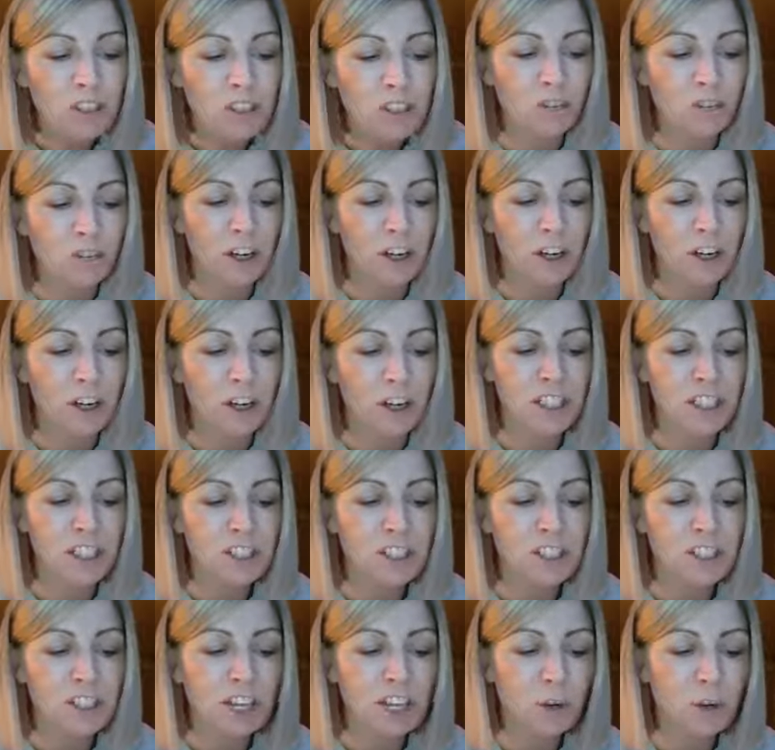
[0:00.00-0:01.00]
International
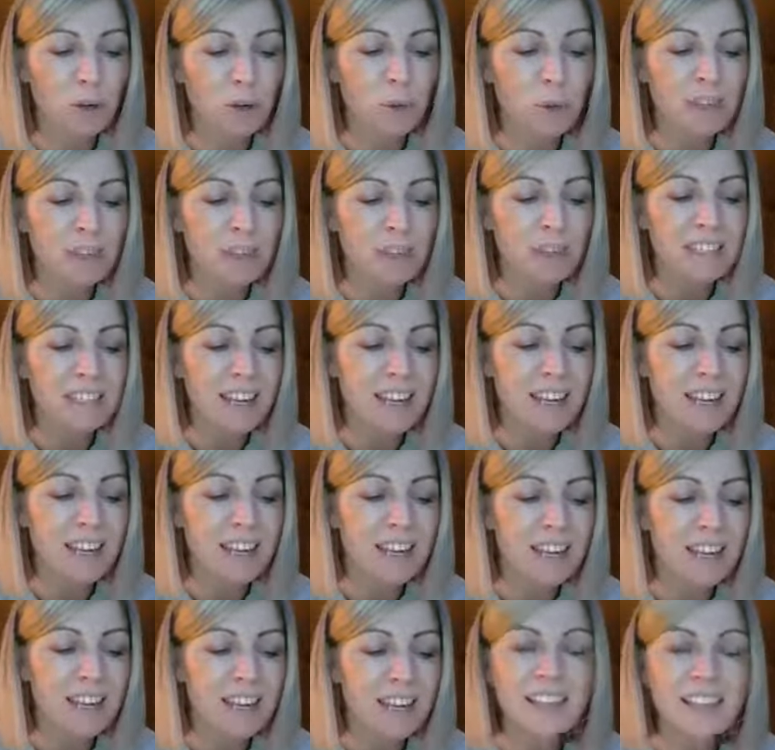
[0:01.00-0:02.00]
Women's Day
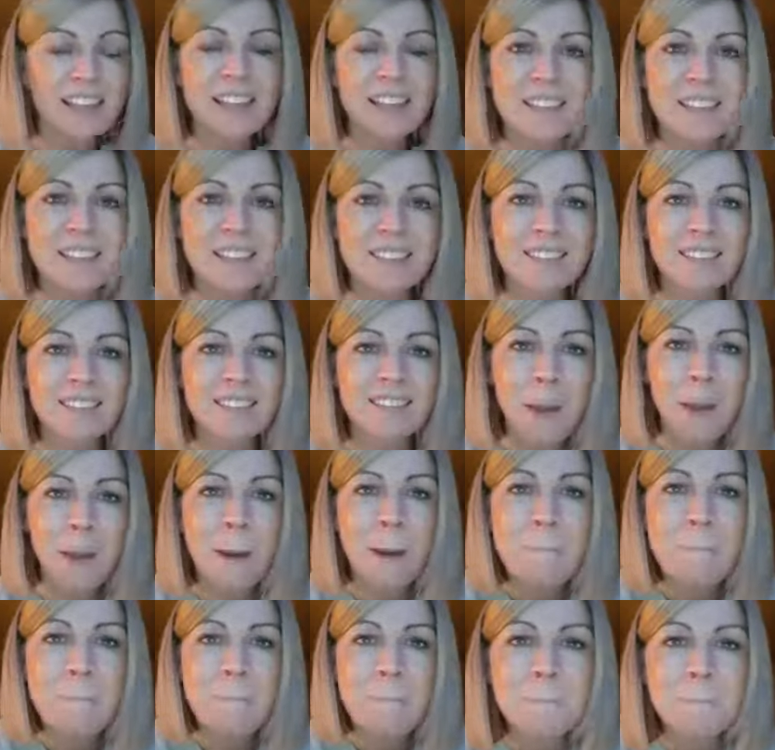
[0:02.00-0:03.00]
is
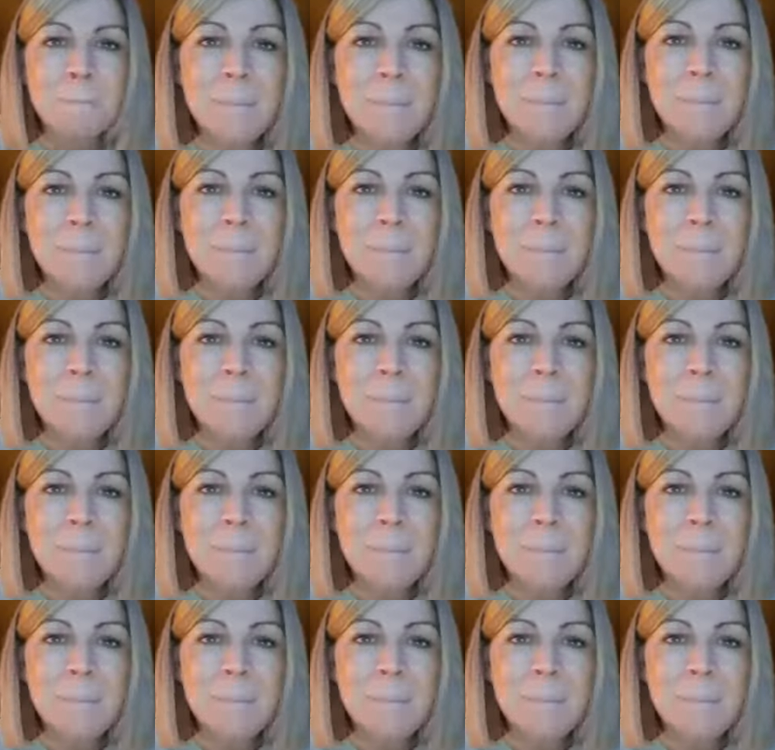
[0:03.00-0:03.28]
me,